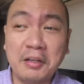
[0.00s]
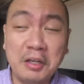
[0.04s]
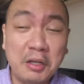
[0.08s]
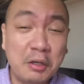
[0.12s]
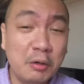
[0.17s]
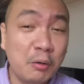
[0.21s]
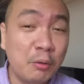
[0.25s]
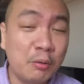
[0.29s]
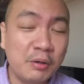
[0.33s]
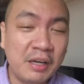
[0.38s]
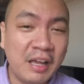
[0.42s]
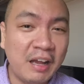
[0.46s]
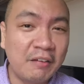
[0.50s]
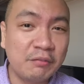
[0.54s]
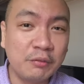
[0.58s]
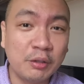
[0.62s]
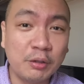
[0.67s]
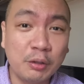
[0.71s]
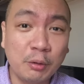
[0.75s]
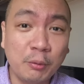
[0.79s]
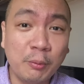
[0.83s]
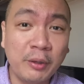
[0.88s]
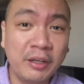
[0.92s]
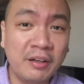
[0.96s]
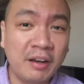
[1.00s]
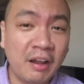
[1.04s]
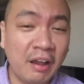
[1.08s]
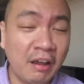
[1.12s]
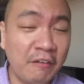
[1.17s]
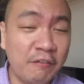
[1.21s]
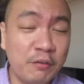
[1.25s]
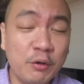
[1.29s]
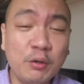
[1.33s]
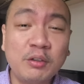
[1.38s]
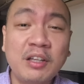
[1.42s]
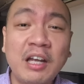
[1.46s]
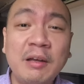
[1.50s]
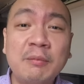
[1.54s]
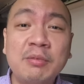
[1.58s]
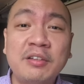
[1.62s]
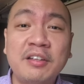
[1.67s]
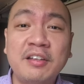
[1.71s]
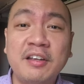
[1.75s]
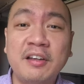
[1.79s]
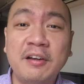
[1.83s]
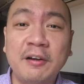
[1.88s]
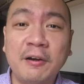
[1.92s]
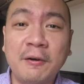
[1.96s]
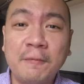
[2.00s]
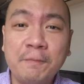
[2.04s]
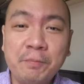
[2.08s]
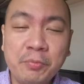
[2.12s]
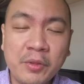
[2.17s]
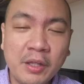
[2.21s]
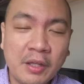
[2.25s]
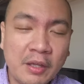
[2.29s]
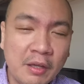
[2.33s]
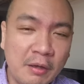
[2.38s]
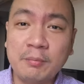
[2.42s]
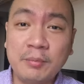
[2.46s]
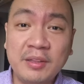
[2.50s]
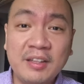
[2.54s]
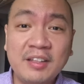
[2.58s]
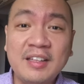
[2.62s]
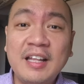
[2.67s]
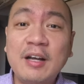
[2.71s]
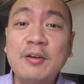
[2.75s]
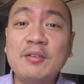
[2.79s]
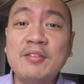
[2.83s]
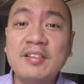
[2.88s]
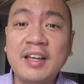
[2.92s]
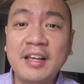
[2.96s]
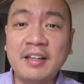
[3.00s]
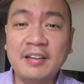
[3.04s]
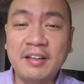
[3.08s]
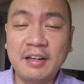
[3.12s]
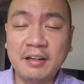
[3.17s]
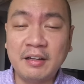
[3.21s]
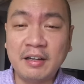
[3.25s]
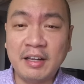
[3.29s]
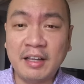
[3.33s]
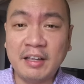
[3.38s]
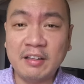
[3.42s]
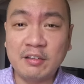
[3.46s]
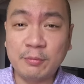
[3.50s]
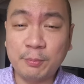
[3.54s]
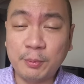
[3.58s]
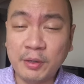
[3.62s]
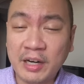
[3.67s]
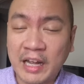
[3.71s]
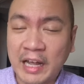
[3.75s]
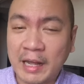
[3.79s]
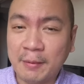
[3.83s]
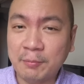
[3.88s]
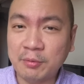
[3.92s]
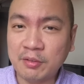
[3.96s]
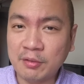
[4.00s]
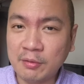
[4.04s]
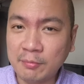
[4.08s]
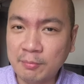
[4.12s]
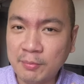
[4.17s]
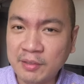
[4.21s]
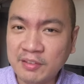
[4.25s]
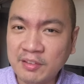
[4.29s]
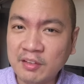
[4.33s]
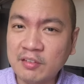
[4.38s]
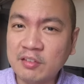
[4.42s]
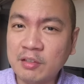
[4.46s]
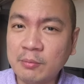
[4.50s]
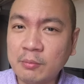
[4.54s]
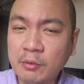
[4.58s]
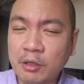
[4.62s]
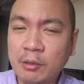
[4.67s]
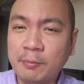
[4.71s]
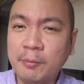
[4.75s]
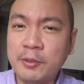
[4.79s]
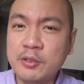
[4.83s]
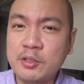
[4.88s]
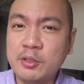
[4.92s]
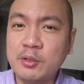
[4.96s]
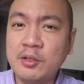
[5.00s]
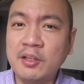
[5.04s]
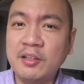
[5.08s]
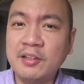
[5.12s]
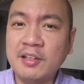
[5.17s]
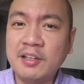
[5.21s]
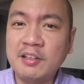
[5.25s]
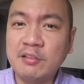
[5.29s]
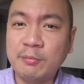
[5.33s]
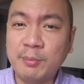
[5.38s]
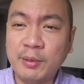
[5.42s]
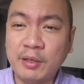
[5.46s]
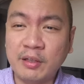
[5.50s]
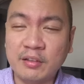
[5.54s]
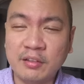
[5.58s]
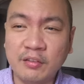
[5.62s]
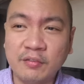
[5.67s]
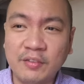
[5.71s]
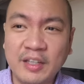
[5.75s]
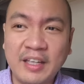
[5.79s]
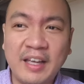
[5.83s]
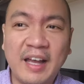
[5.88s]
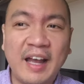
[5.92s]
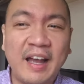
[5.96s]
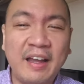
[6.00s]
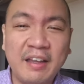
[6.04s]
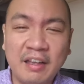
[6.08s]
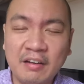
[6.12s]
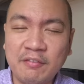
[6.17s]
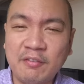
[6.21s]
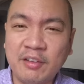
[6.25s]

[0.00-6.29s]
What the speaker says: and you only have to do it a few times a year. But the downside there is perhaps missing some opportunities because of the high